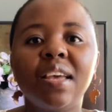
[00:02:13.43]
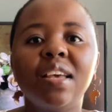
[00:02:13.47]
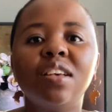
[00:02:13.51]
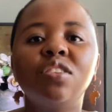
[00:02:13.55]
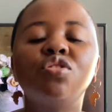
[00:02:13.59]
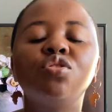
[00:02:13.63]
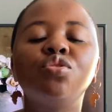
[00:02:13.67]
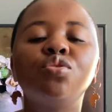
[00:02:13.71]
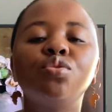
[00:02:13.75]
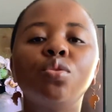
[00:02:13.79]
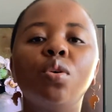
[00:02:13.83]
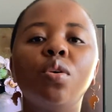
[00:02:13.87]

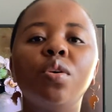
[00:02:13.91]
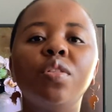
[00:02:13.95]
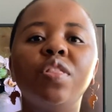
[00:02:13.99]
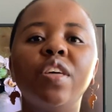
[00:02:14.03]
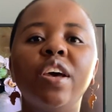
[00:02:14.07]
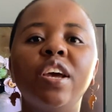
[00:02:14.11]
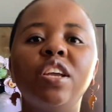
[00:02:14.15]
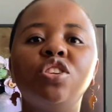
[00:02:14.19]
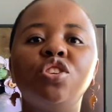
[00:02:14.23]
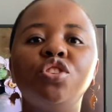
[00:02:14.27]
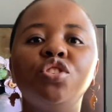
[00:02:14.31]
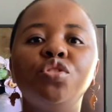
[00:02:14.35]
is so
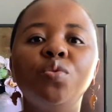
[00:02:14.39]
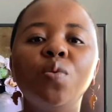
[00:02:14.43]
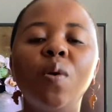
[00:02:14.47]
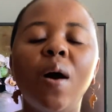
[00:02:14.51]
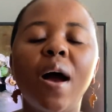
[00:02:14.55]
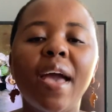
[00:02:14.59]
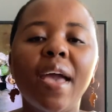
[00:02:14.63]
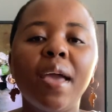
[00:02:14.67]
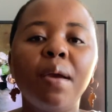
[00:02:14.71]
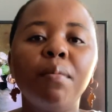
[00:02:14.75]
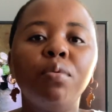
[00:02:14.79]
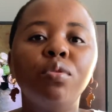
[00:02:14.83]
that you
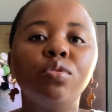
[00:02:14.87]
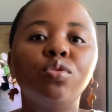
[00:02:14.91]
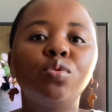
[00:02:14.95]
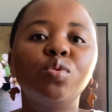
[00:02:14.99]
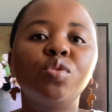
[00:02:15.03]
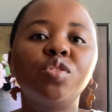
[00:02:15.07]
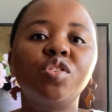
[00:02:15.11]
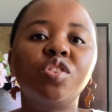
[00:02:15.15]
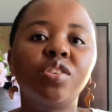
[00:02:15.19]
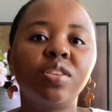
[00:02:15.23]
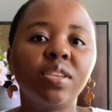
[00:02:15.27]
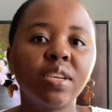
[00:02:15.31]
are able to
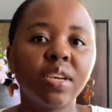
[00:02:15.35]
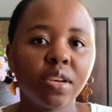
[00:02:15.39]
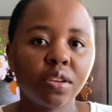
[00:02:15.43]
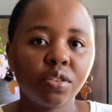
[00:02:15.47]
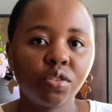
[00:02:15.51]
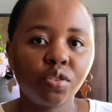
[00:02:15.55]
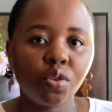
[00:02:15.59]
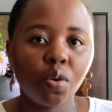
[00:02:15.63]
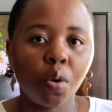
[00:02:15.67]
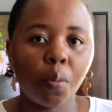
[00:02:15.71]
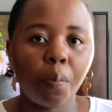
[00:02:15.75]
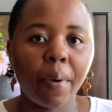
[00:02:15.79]
stick
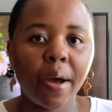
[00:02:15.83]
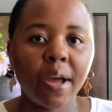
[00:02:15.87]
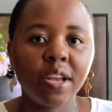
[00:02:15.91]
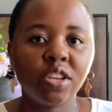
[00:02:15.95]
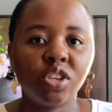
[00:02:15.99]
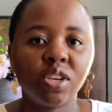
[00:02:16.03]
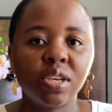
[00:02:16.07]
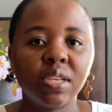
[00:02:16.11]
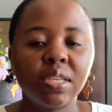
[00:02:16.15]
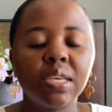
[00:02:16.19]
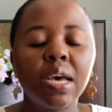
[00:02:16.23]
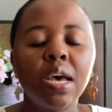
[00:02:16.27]
to your
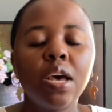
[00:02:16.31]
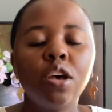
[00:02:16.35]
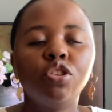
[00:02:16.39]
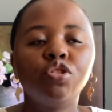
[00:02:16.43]
budget.